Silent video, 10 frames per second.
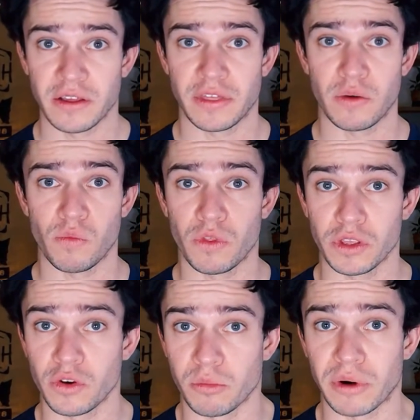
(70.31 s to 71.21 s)
that
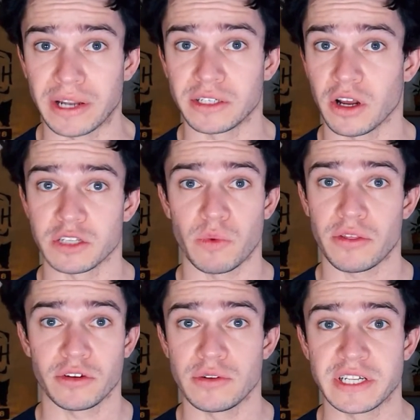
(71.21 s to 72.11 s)
your brand does, whether
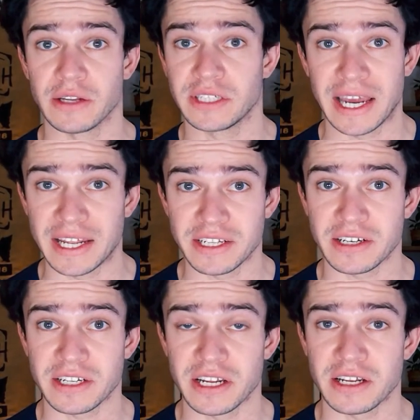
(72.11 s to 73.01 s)
you sell tennis
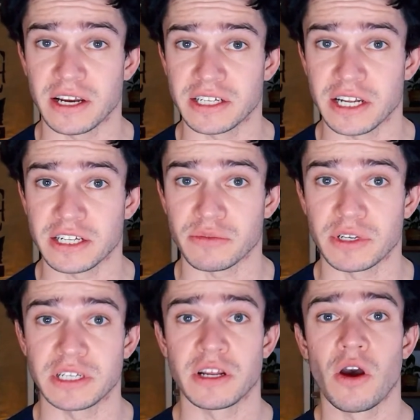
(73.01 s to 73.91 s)

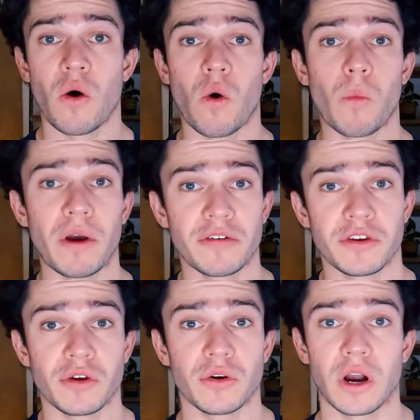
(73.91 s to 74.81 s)
accessories or whether
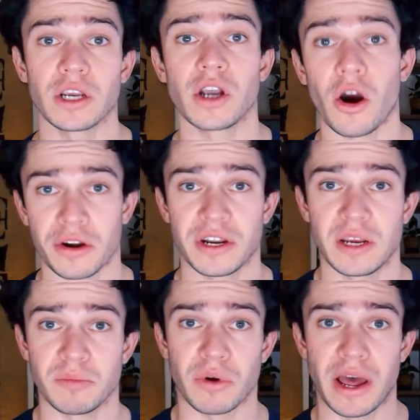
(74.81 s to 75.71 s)
you're a gardening
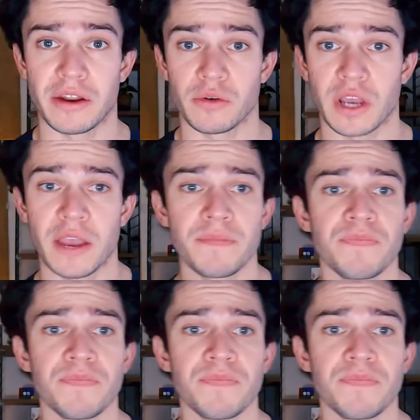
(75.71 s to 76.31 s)
brand, okay?